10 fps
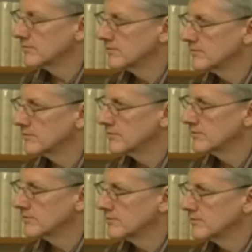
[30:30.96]

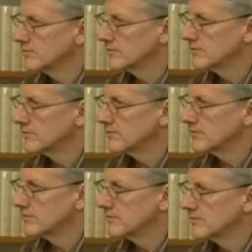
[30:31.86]

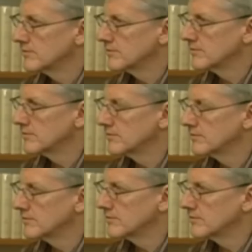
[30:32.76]

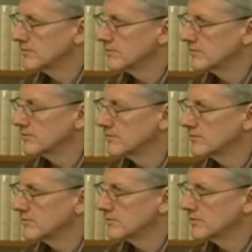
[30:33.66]

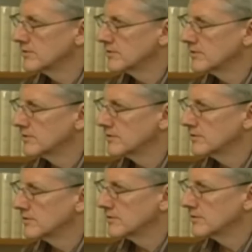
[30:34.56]

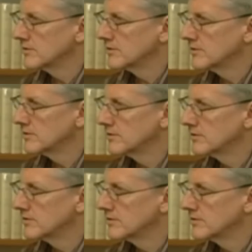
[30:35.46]
No words are spoken by the person on screen.